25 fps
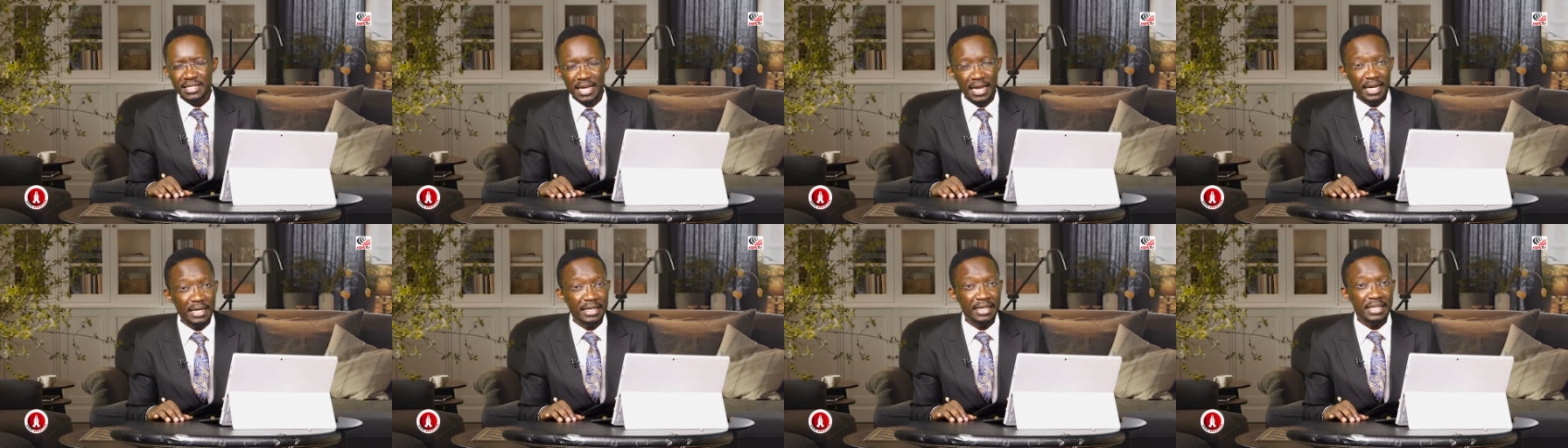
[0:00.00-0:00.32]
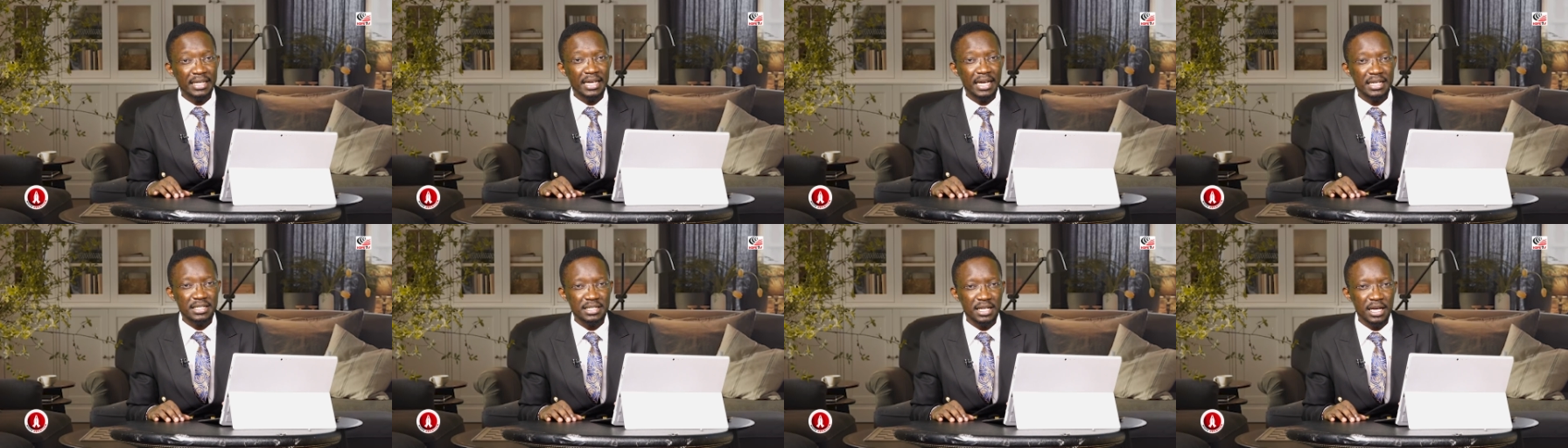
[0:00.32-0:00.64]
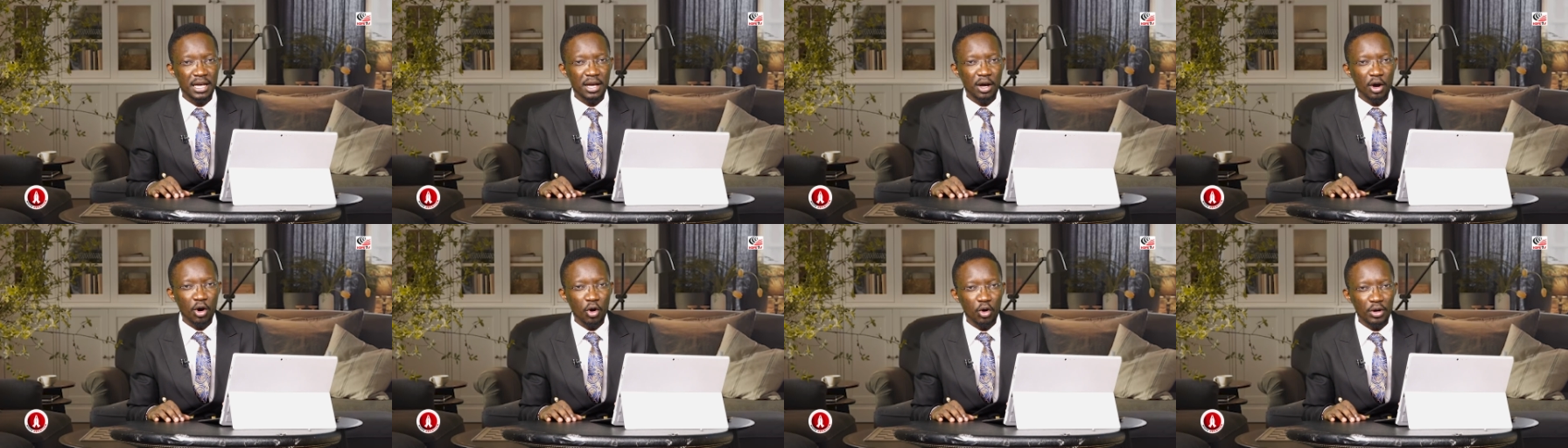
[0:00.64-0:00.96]
ideas
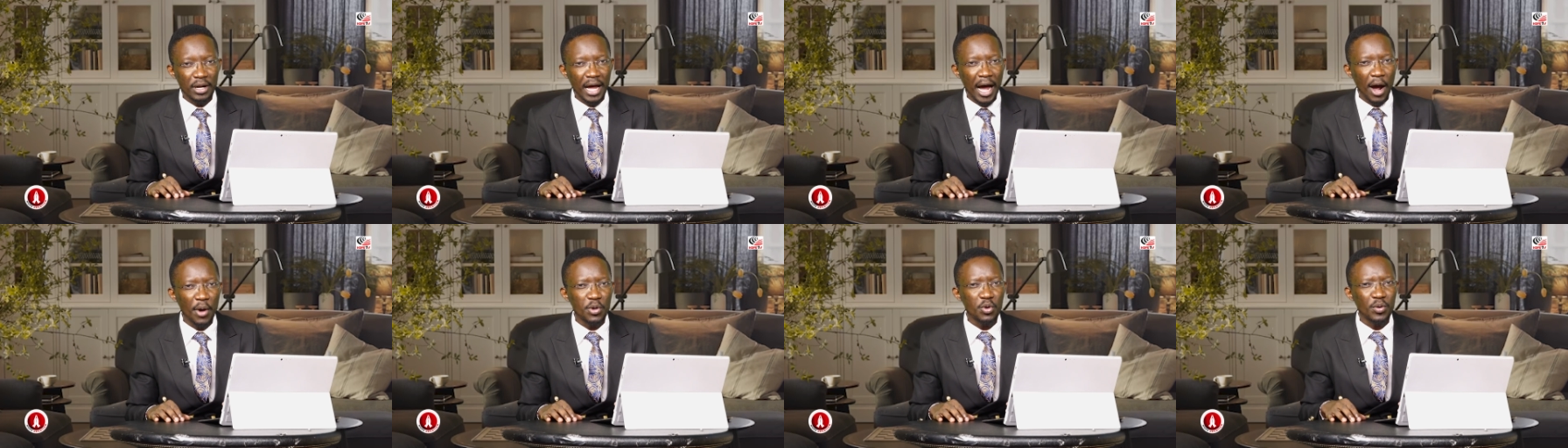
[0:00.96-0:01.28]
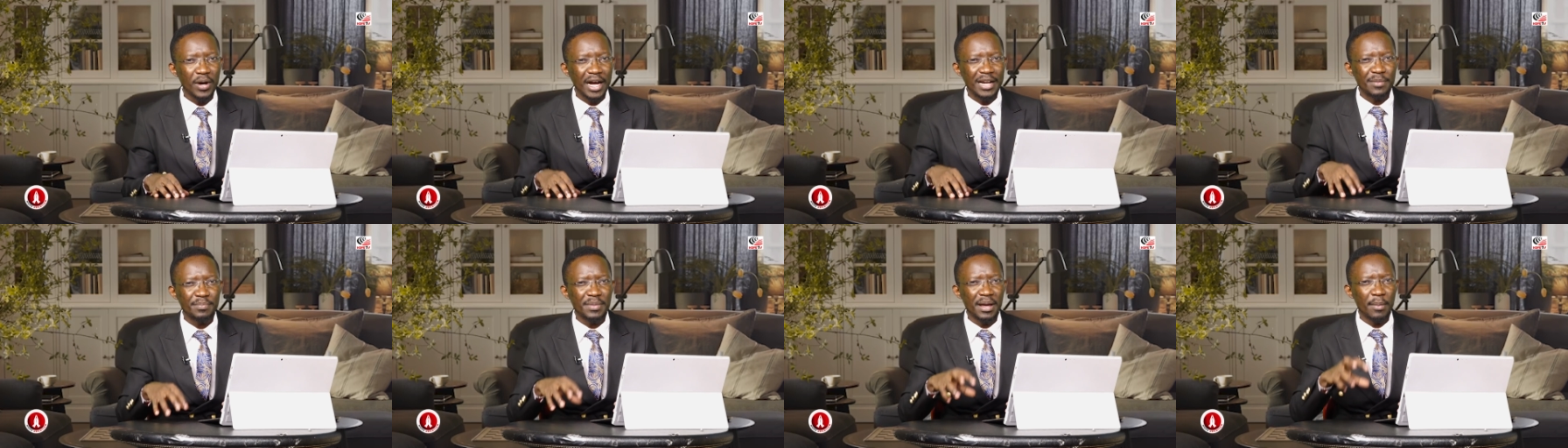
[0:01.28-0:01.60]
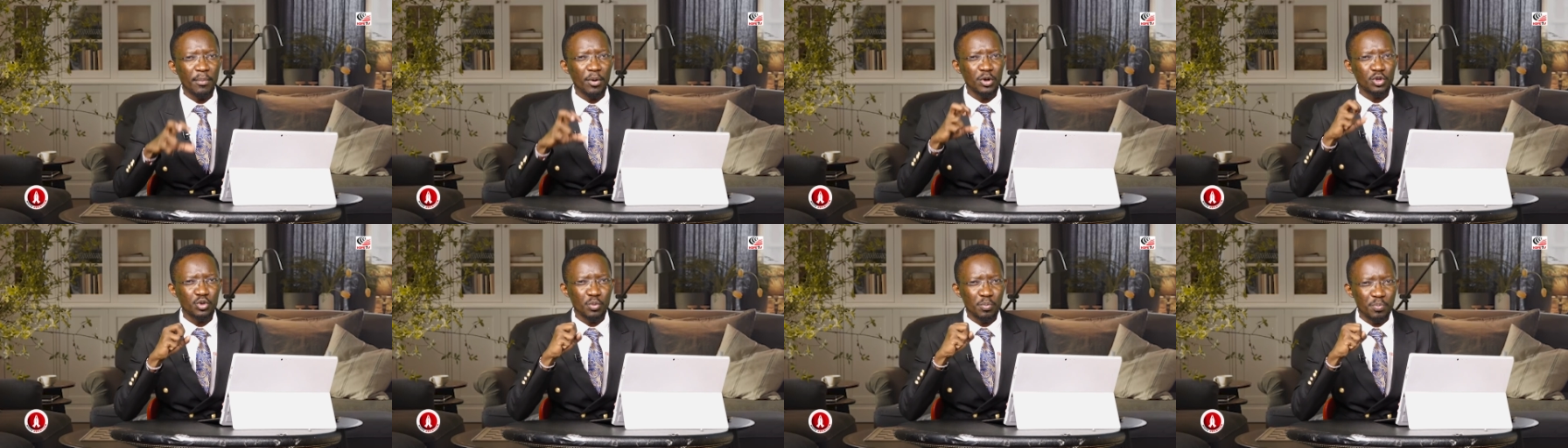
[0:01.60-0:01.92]
on how you can be
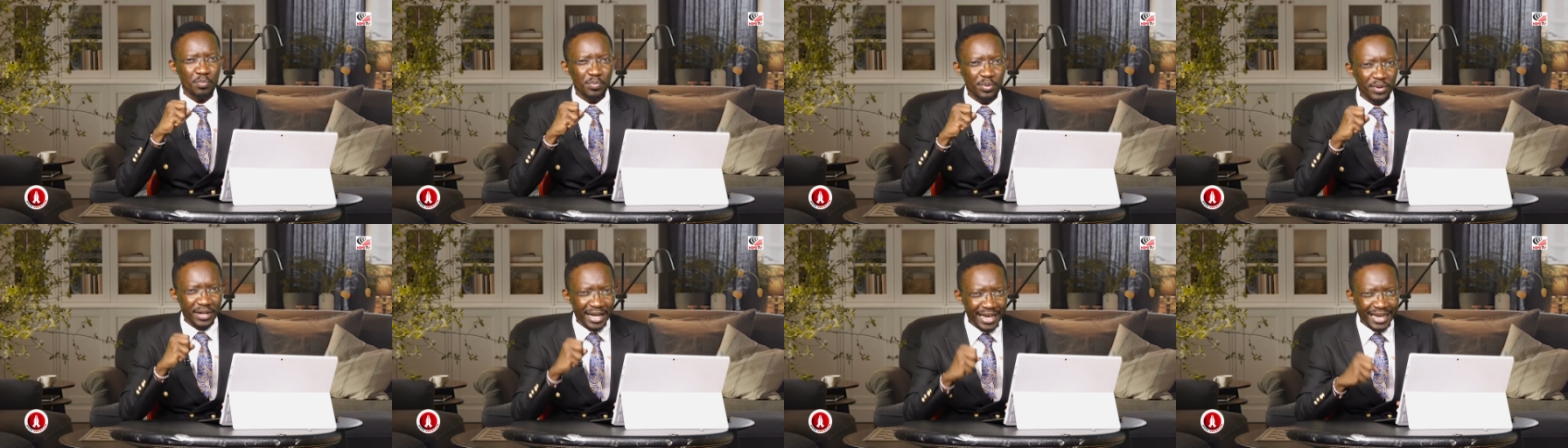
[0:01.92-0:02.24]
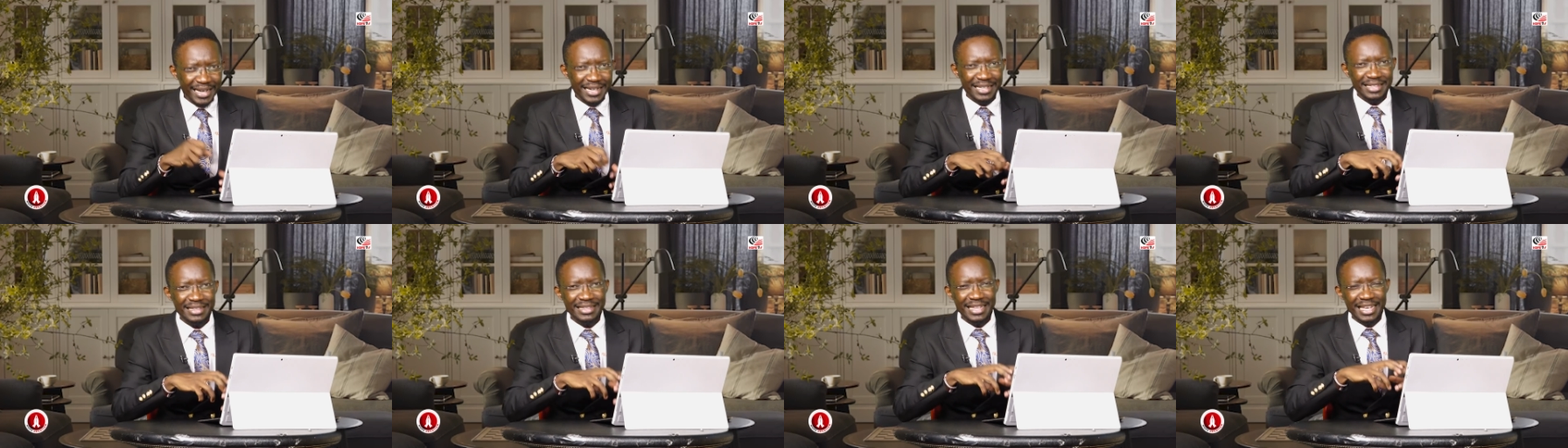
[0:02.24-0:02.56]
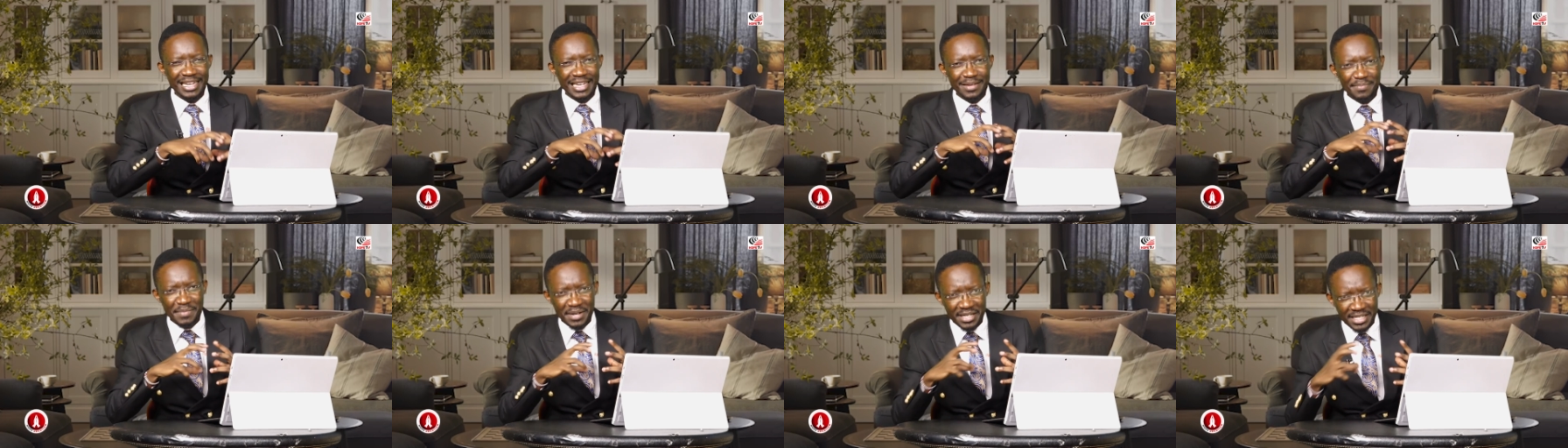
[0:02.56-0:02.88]
able to break the
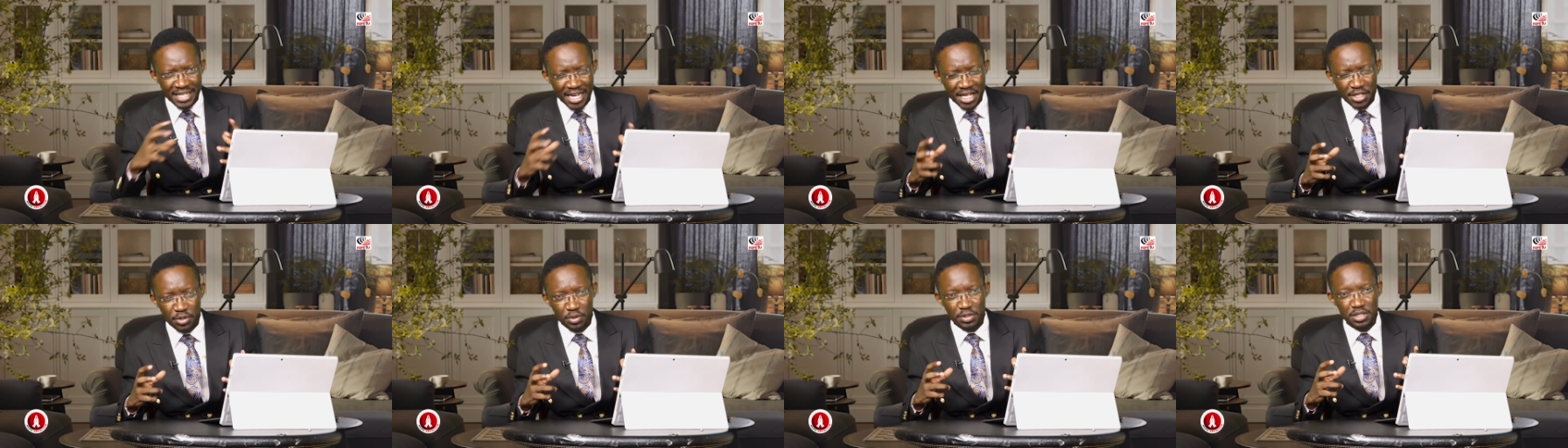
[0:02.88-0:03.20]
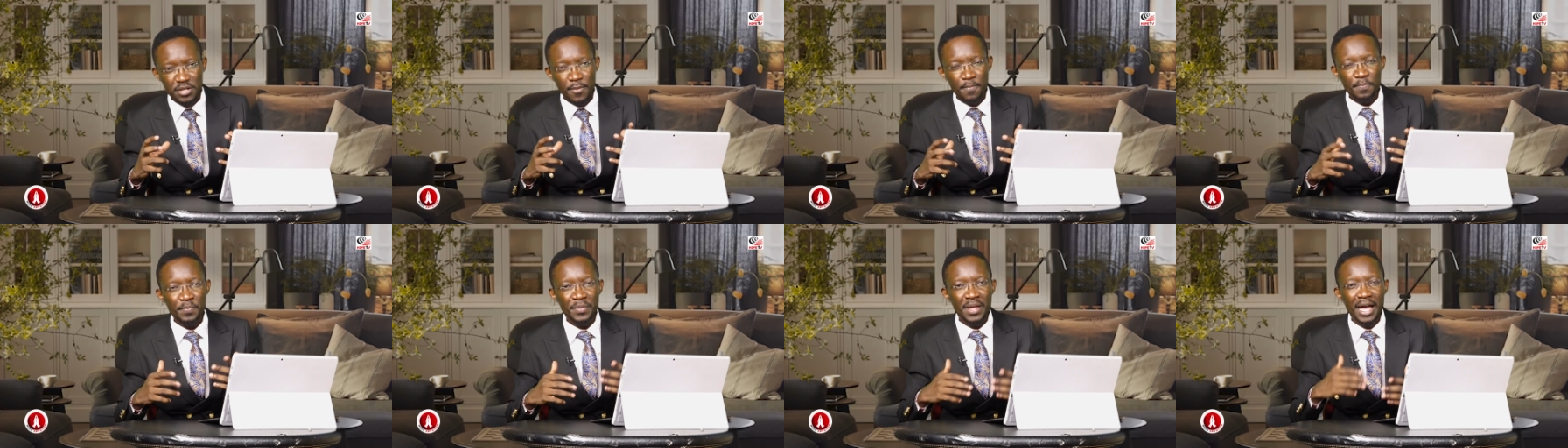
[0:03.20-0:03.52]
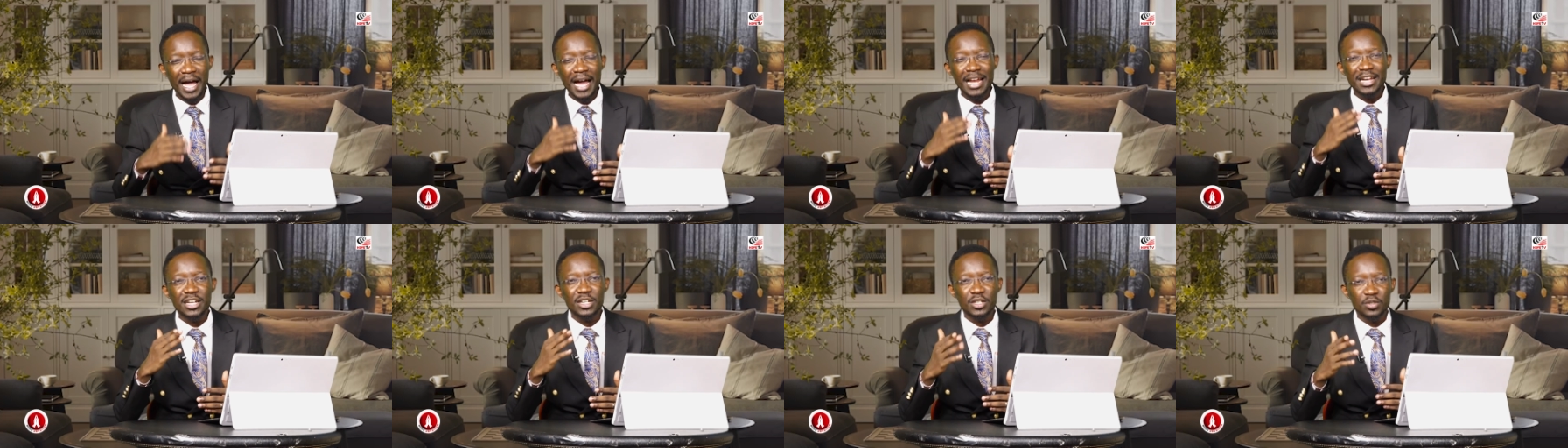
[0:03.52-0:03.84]
limitations
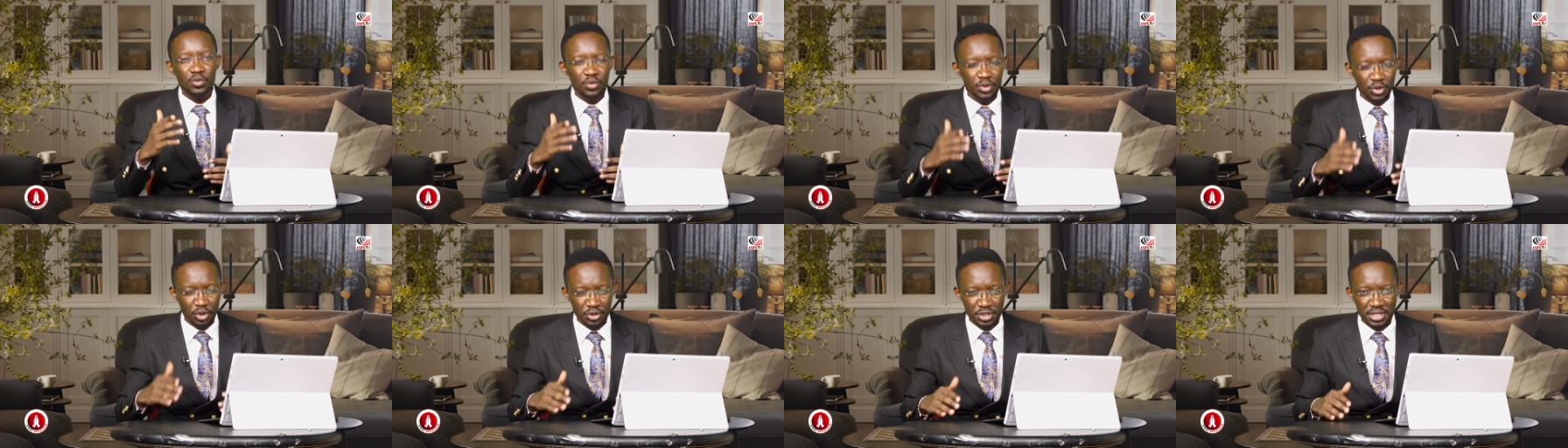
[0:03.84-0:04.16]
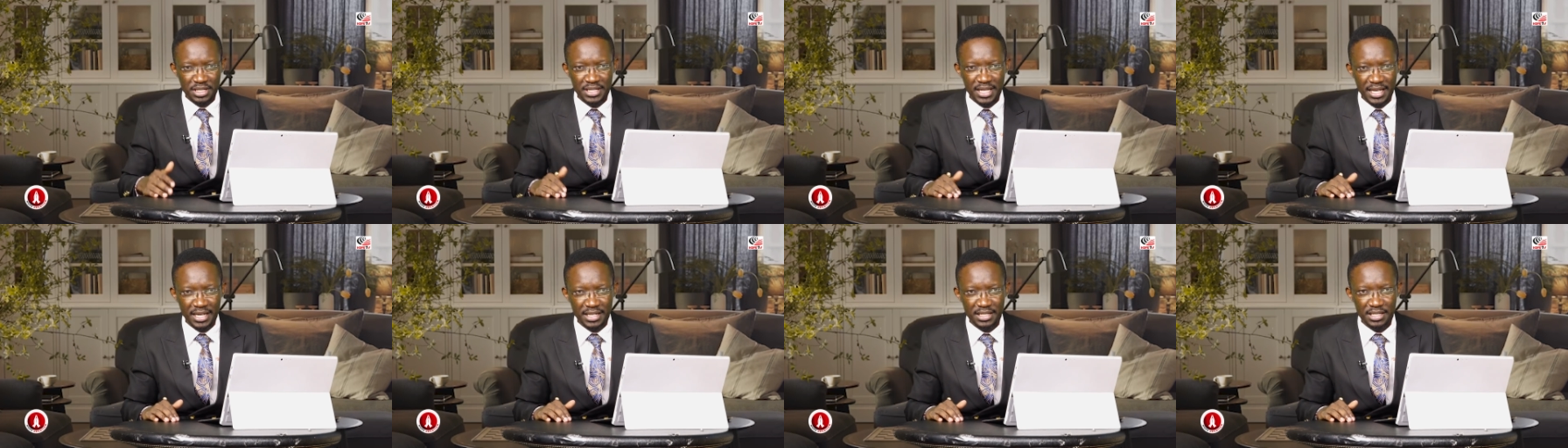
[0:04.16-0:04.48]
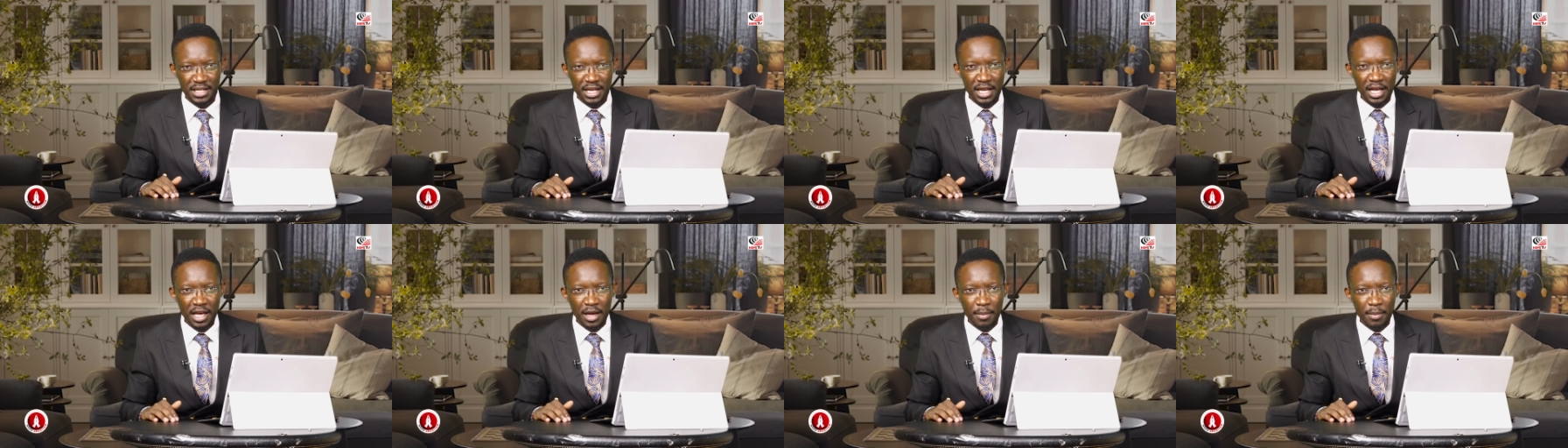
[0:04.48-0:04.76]
and do those things.